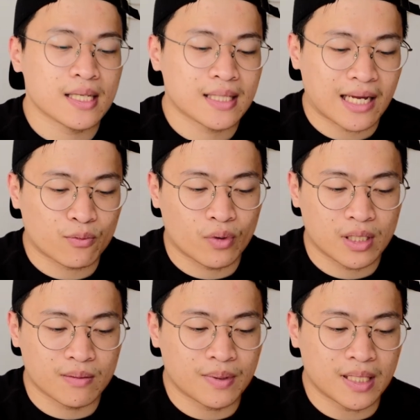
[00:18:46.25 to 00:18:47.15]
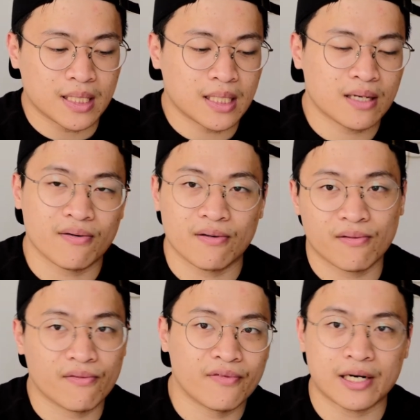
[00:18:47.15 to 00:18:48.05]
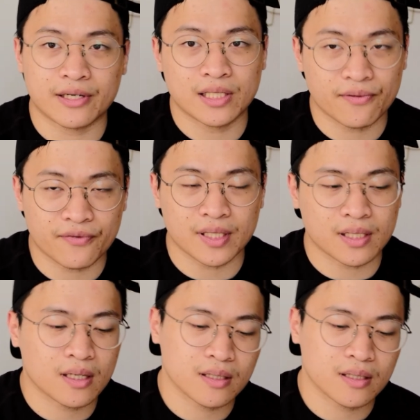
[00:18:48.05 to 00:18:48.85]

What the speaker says: that will be very different.